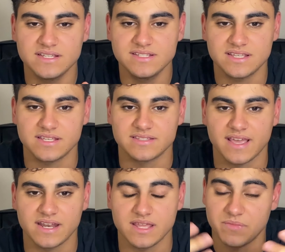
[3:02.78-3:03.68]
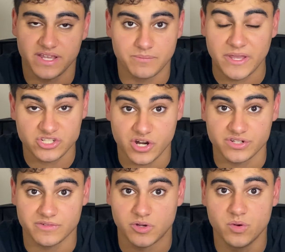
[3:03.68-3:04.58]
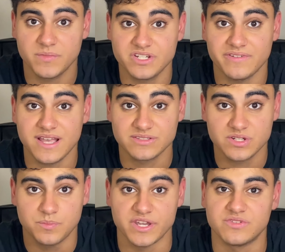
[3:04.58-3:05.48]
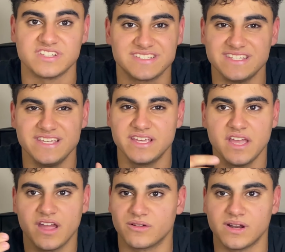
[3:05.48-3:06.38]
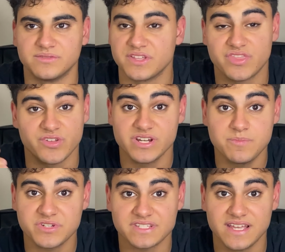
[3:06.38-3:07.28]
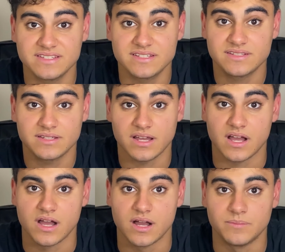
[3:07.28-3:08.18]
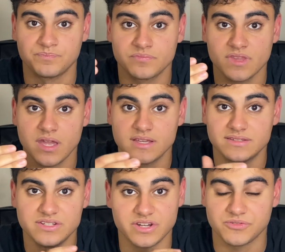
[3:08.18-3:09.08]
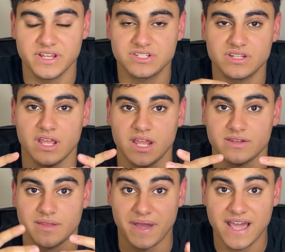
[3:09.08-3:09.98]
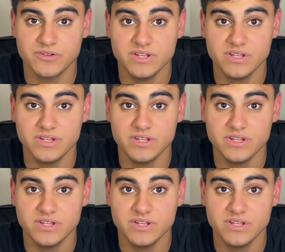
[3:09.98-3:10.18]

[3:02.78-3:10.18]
is that it may charge your phone much faster, but you can see around a 30% degeneration in the battery